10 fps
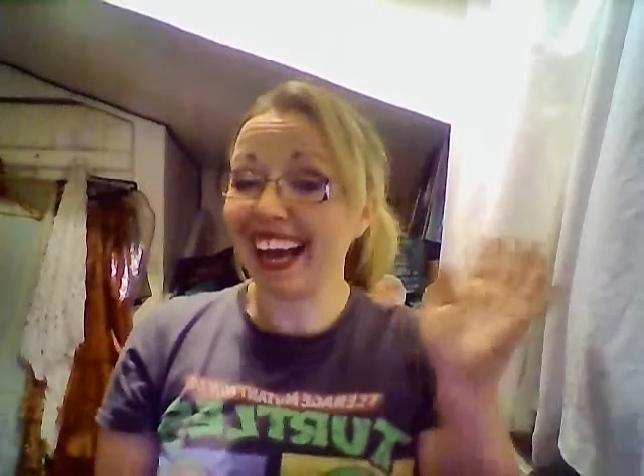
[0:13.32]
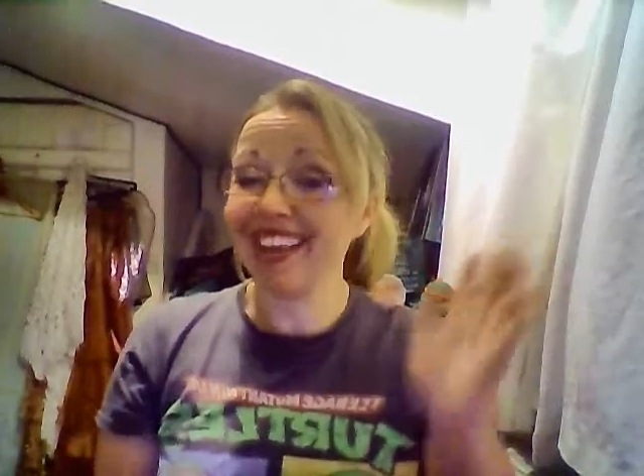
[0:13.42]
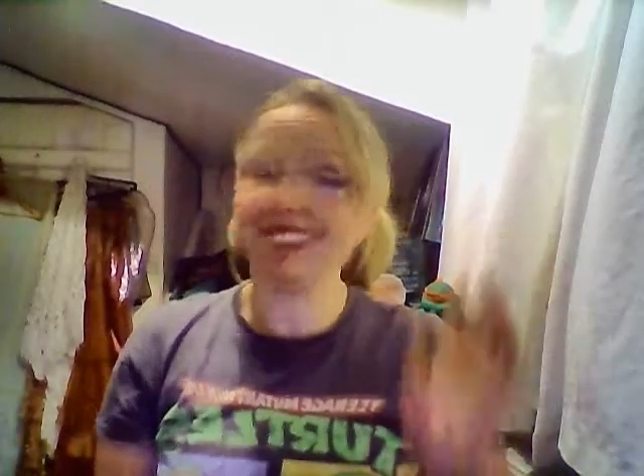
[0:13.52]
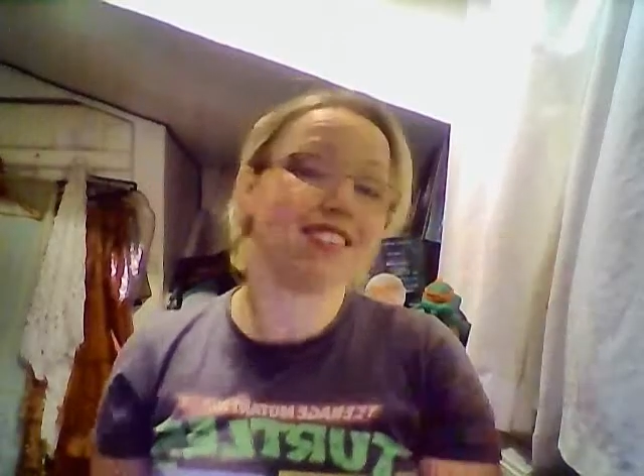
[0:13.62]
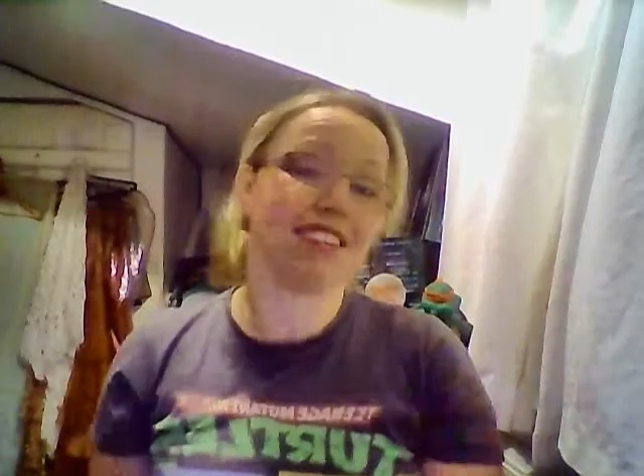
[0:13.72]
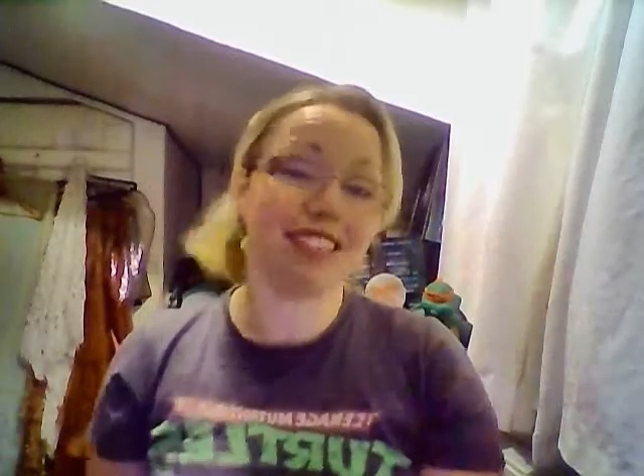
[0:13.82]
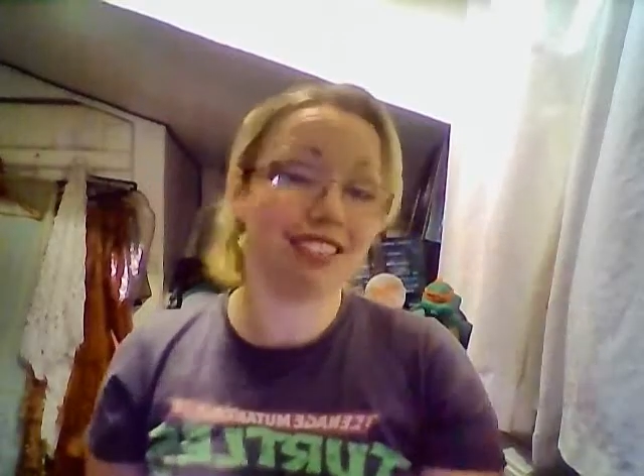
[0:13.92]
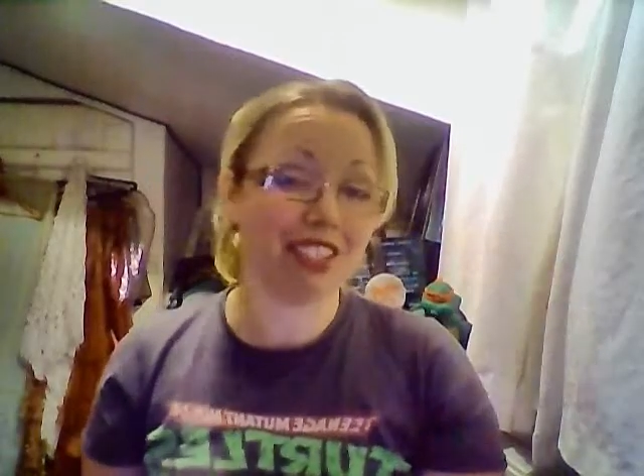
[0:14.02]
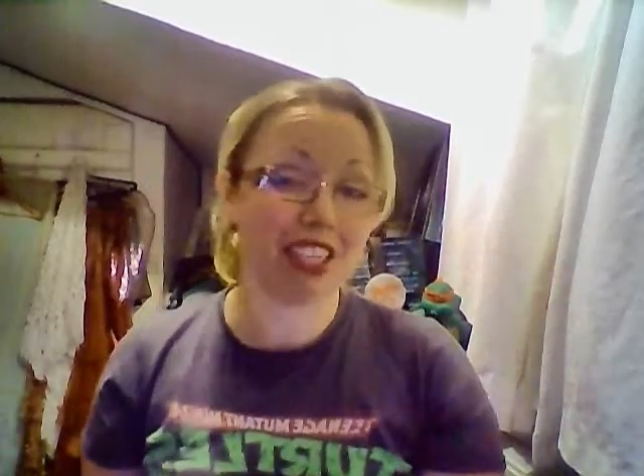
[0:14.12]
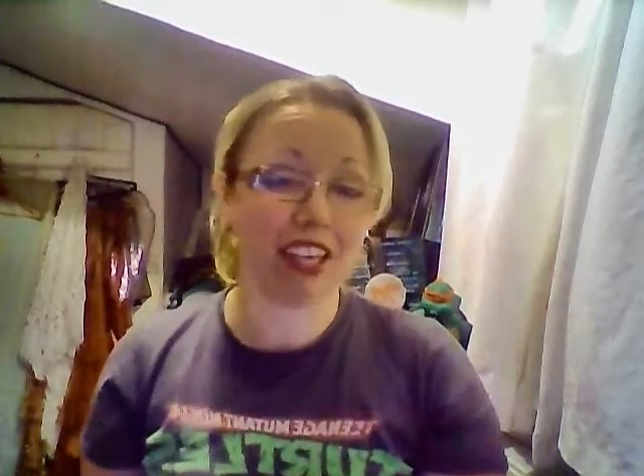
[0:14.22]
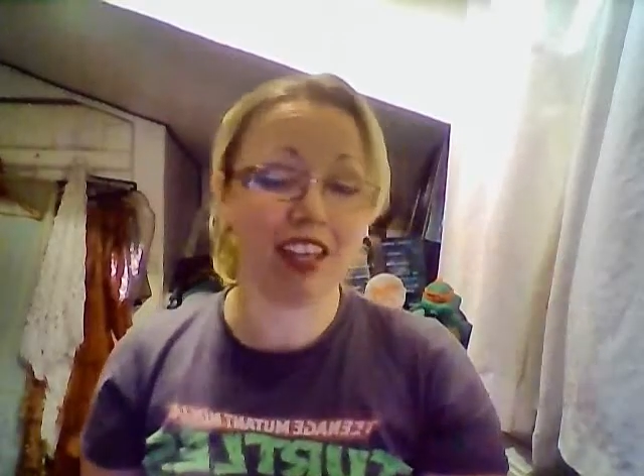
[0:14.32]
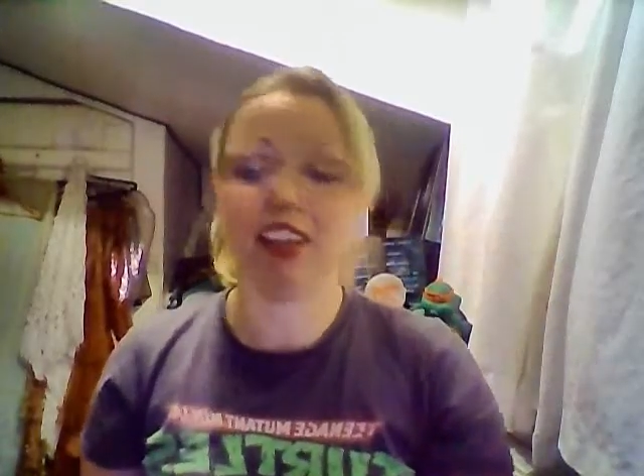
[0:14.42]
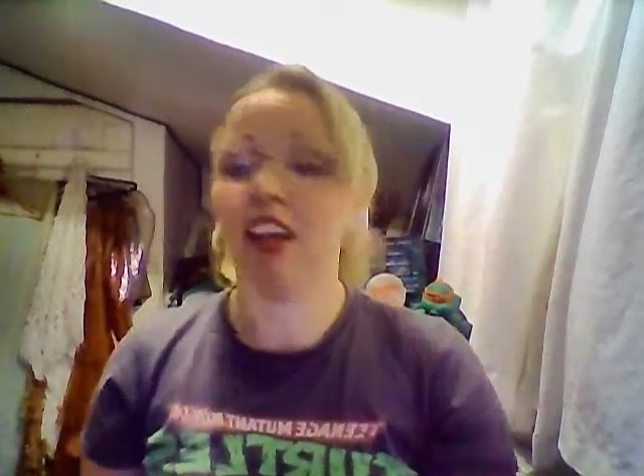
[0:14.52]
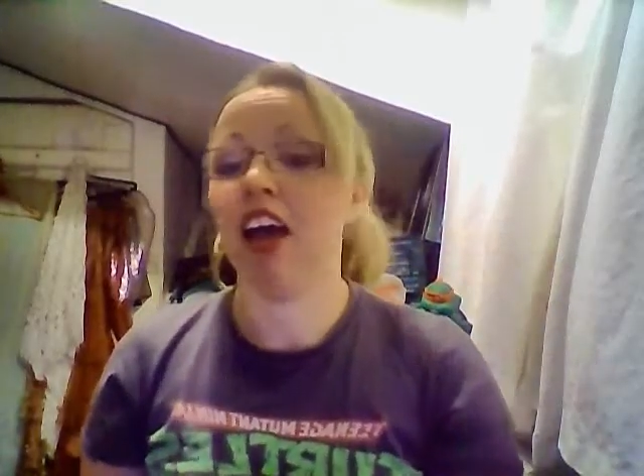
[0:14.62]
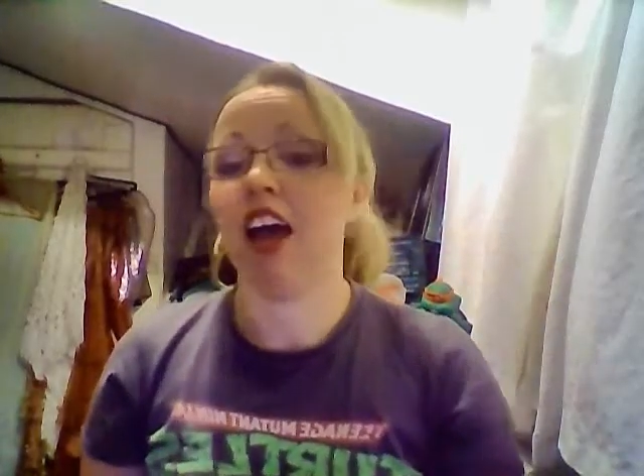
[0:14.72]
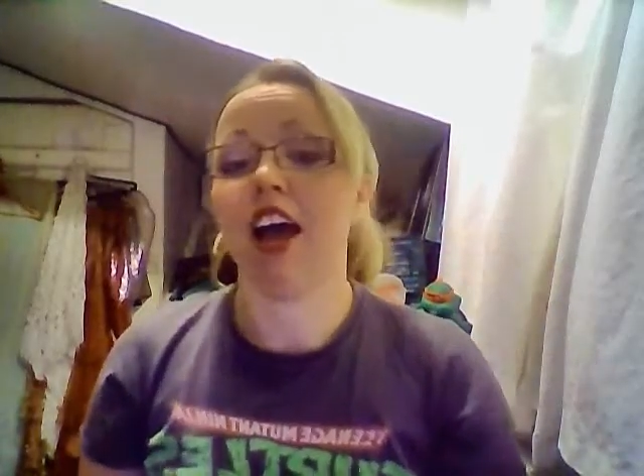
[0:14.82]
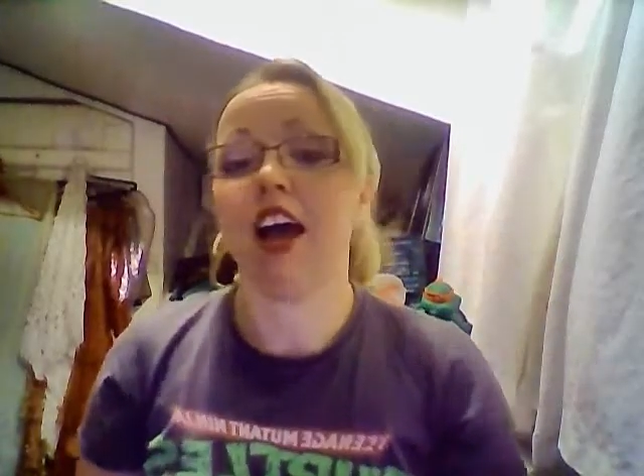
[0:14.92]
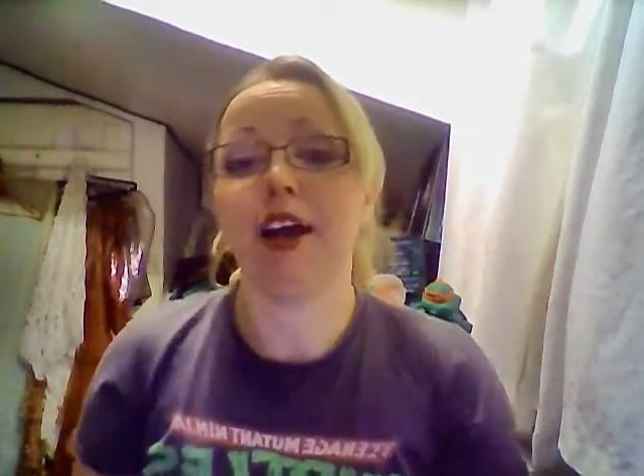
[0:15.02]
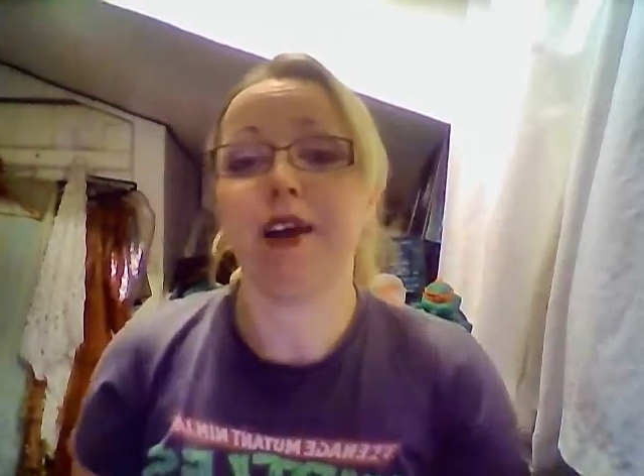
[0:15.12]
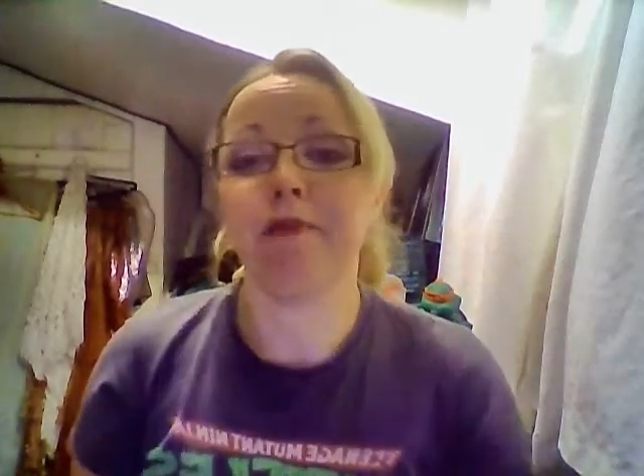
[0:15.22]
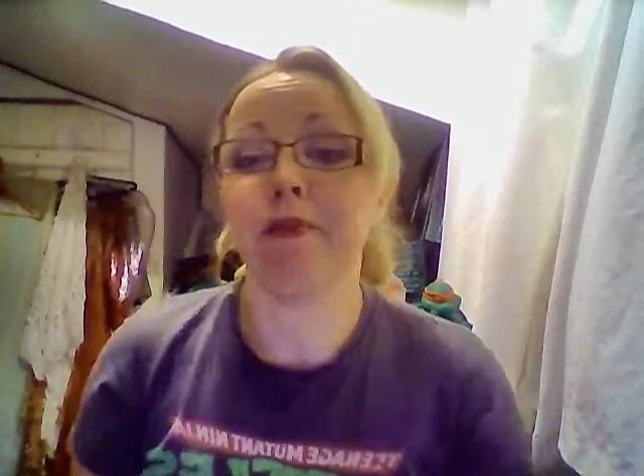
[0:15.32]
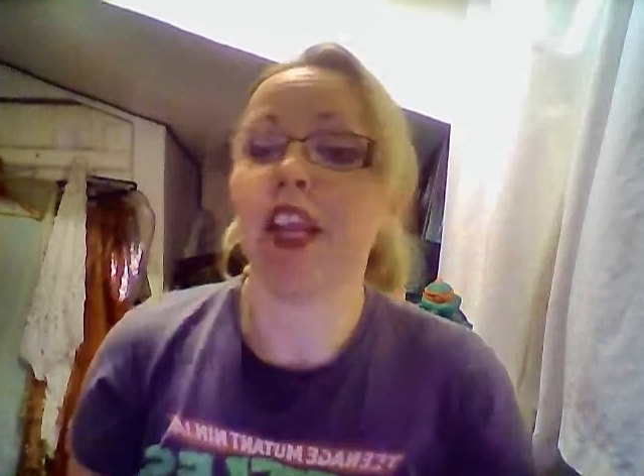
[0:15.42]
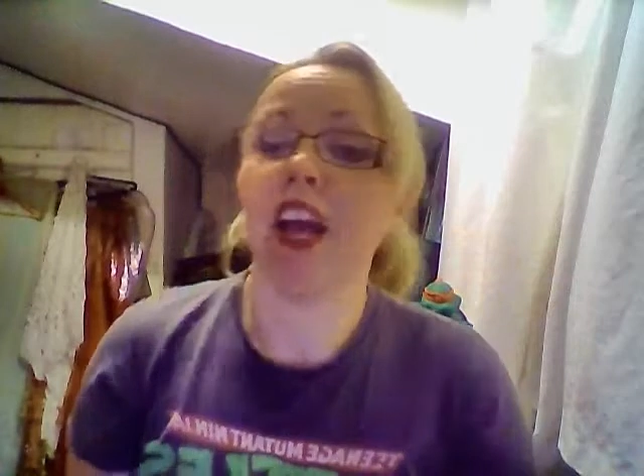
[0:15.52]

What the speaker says: guys, it's Angel here. I